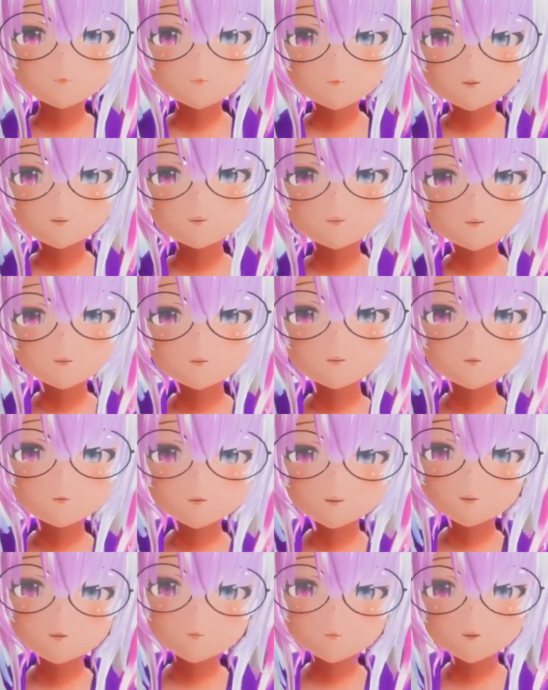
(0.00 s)
And so that's
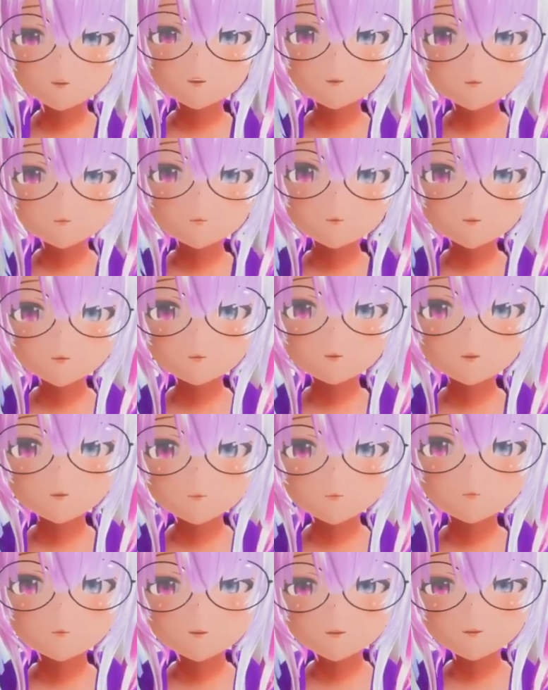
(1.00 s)
what I'm gonna be doing um,
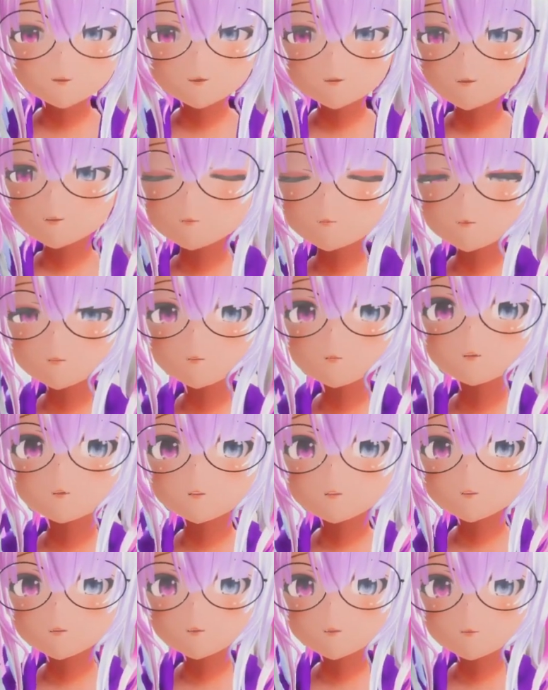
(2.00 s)
right now. So in order
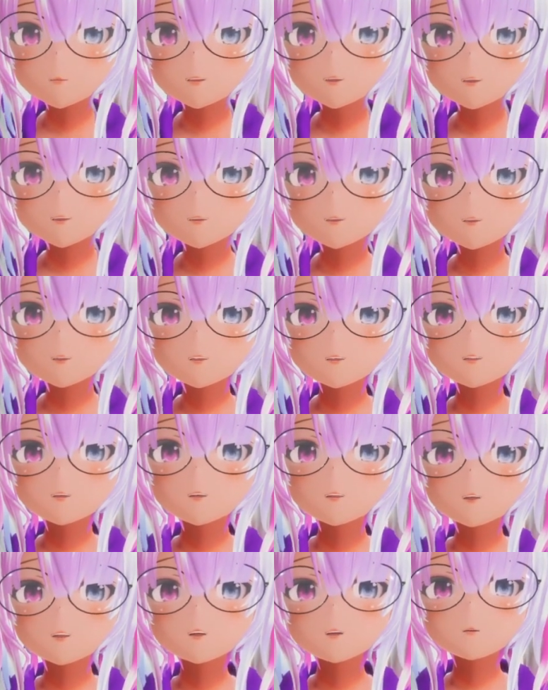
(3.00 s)
to do that,
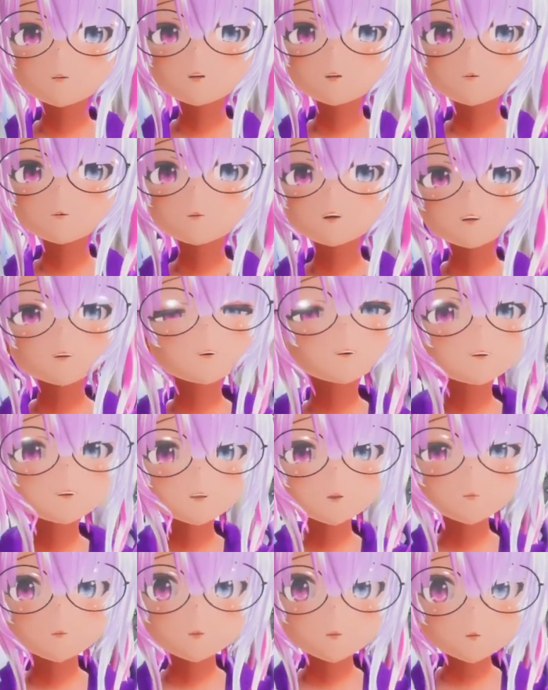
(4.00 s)
um, I'm, I had to
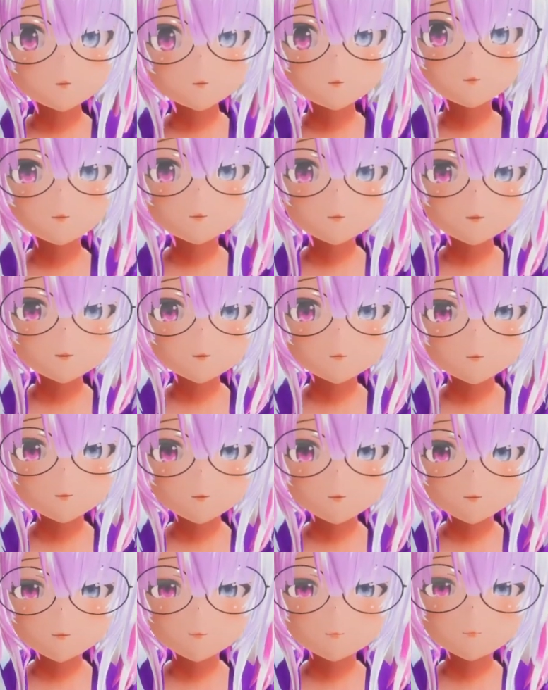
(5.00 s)
separate all the
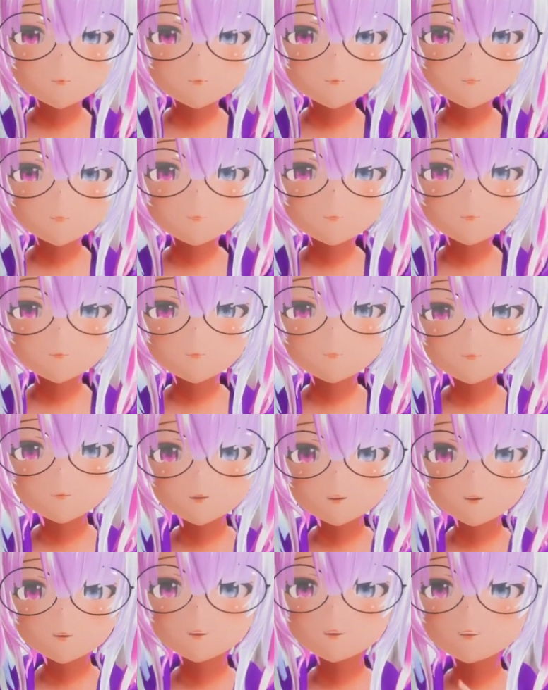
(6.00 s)
materials
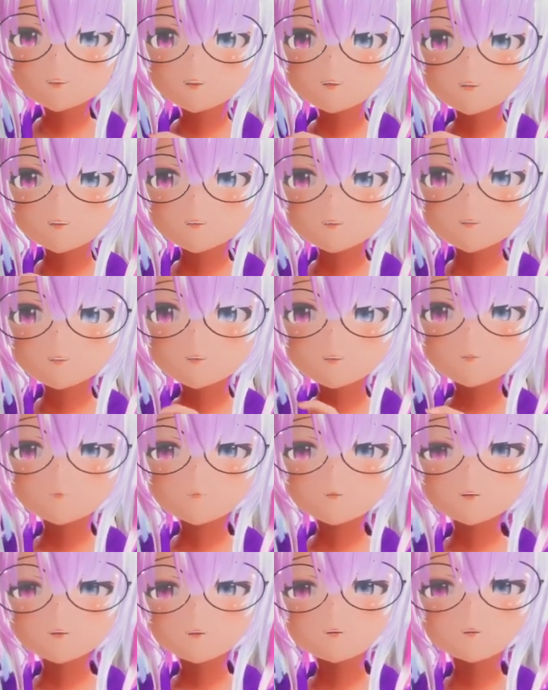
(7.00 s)
and then and then
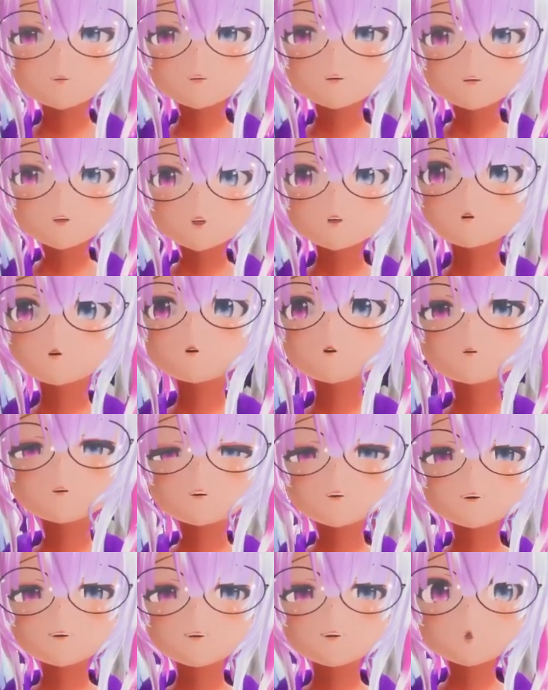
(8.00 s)
make it so that I only can
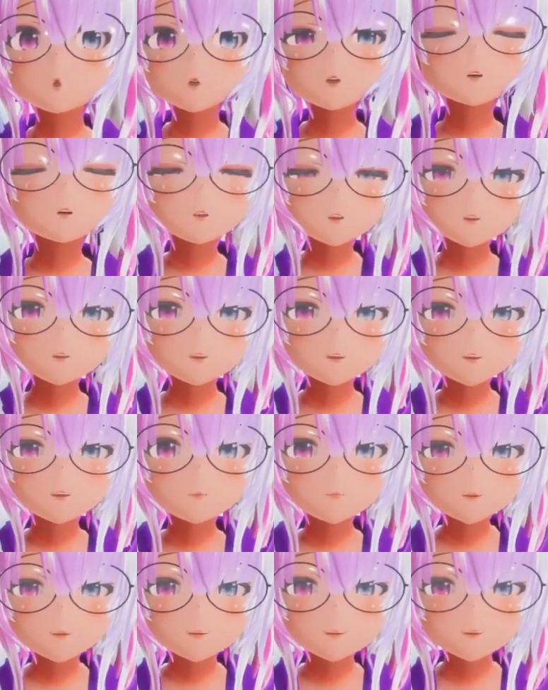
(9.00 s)
see where I'm gonna keep
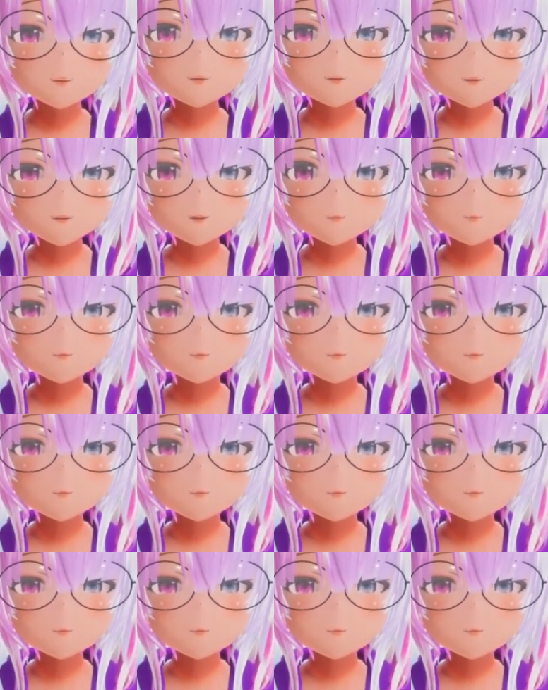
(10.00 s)
that seam.